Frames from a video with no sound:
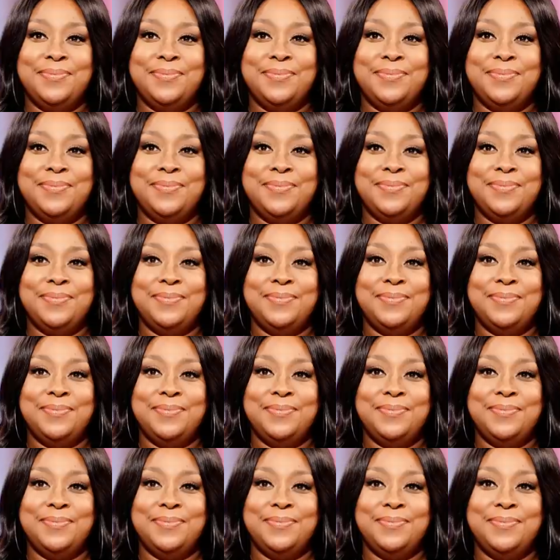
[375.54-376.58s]

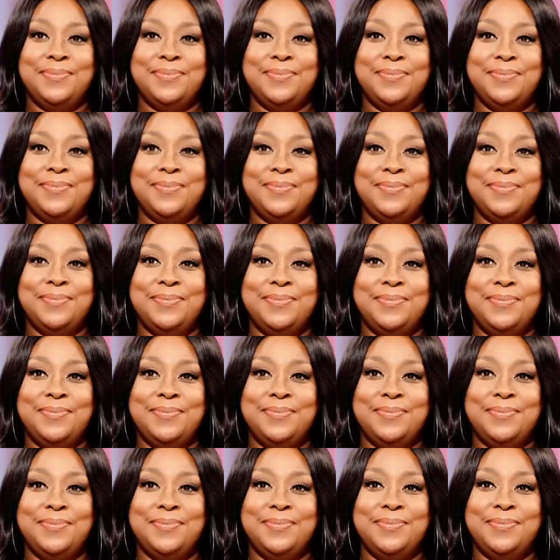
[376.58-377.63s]

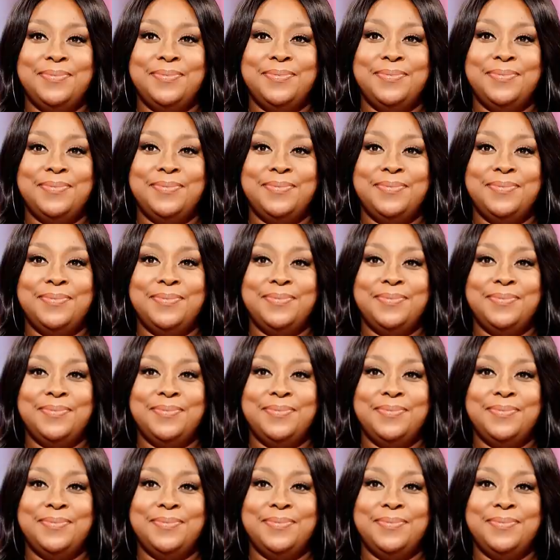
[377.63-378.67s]

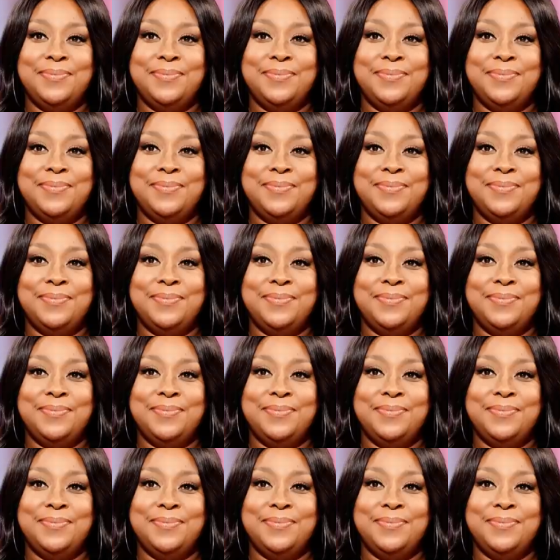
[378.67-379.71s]

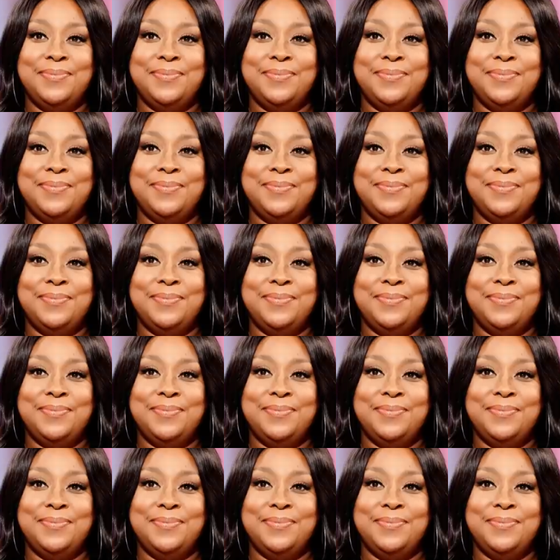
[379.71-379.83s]
(not speaking)